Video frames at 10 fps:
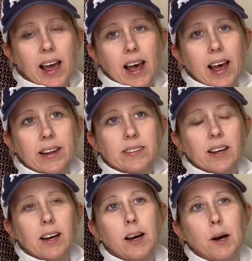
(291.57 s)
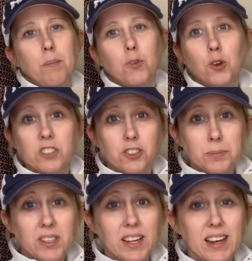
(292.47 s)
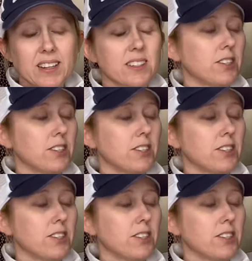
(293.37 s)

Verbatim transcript: at um, Nordstrom a lot.